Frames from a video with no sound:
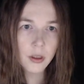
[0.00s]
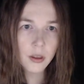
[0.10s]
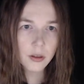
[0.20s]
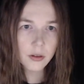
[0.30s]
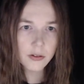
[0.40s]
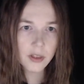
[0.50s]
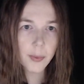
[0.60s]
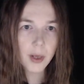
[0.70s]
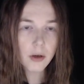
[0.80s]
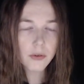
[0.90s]

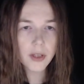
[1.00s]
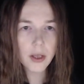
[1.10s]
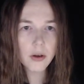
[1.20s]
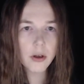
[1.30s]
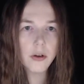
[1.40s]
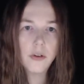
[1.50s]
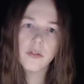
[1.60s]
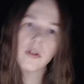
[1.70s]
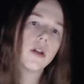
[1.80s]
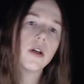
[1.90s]
Stepping out of the
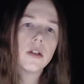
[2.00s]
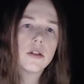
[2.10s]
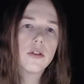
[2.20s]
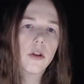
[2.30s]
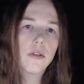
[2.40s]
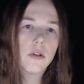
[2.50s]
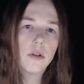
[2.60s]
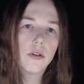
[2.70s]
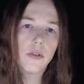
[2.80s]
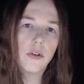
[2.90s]
alcove, John
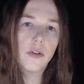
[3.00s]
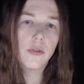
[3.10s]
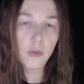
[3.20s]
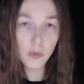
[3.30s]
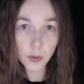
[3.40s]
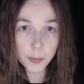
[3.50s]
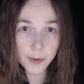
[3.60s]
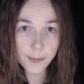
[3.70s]
looks first for Rob.